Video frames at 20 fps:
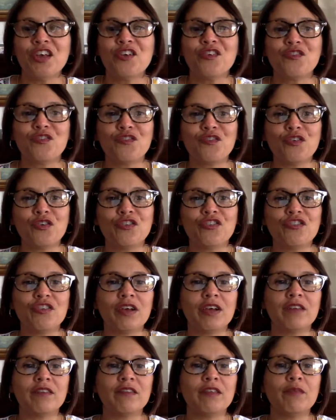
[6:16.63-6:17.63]
such
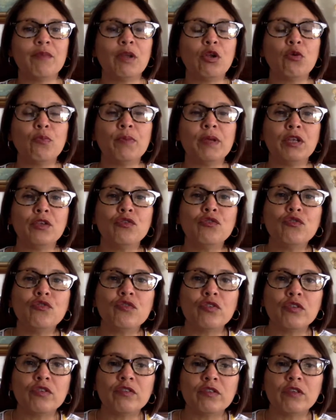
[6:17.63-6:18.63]
as developing new
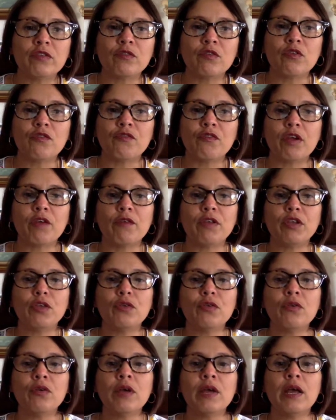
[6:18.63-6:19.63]
sources of
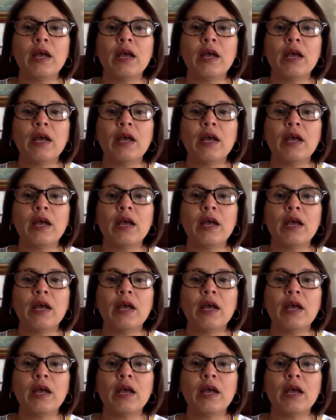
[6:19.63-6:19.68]
revenue